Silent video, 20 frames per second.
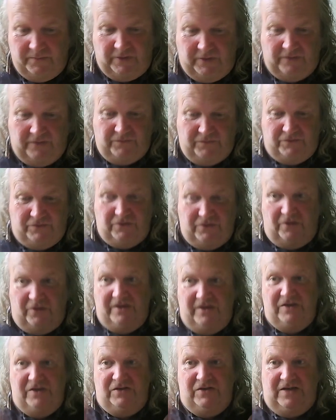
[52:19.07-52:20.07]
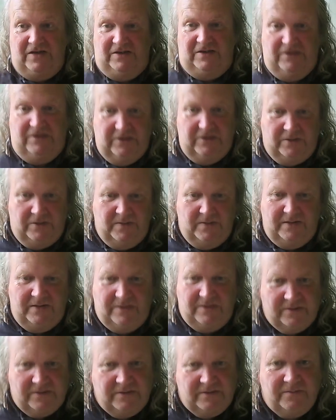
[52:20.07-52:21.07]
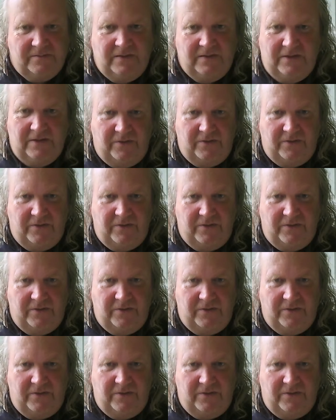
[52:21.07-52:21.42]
but I've just not ingested them into the